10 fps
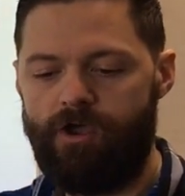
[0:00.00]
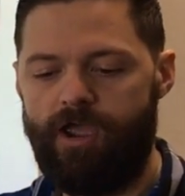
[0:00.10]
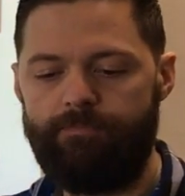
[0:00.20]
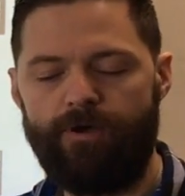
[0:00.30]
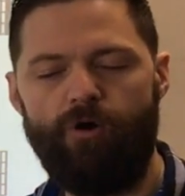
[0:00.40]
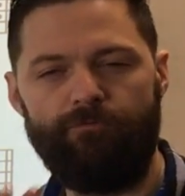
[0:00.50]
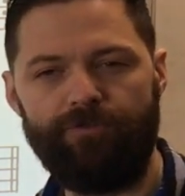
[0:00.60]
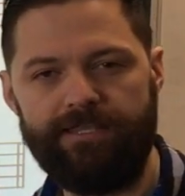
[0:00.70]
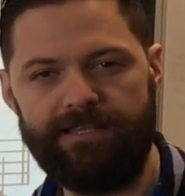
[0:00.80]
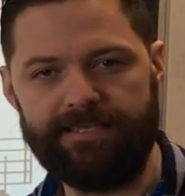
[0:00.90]
Alright, but
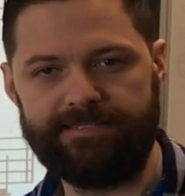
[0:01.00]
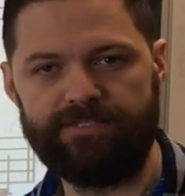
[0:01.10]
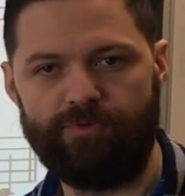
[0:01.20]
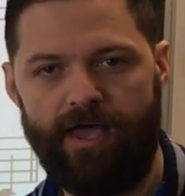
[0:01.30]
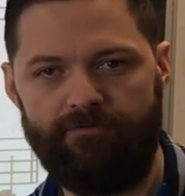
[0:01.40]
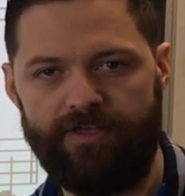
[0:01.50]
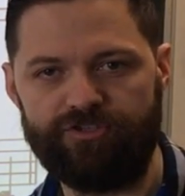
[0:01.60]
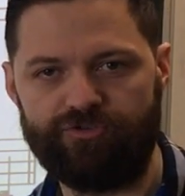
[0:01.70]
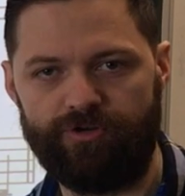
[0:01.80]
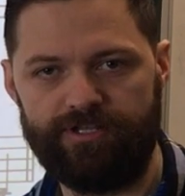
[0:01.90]
hopefully in lessons we'll have
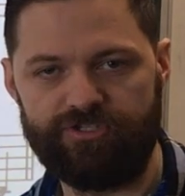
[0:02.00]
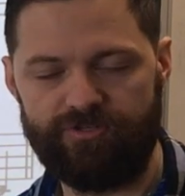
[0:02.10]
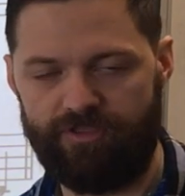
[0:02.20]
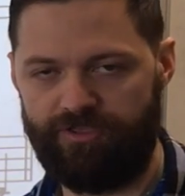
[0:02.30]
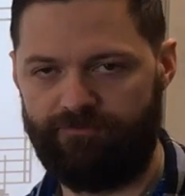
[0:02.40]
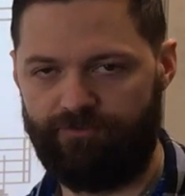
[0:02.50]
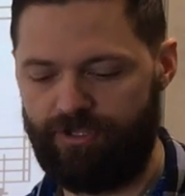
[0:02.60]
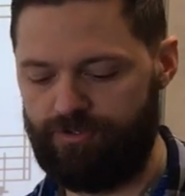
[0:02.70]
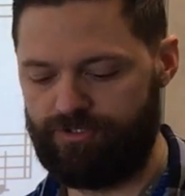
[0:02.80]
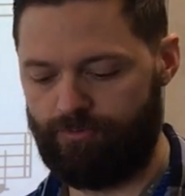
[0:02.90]
that sorted, so nothing for
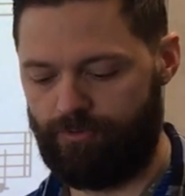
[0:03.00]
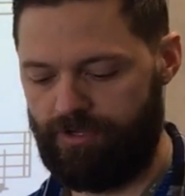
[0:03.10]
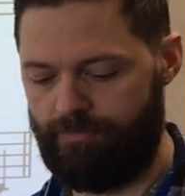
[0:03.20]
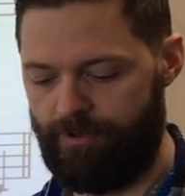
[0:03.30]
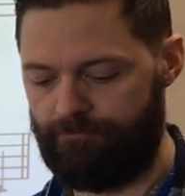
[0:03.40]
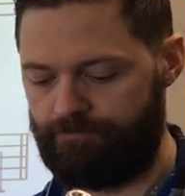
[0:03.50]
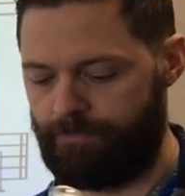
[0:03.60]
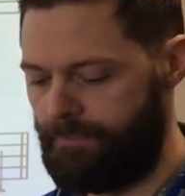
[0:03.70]
you to worry about.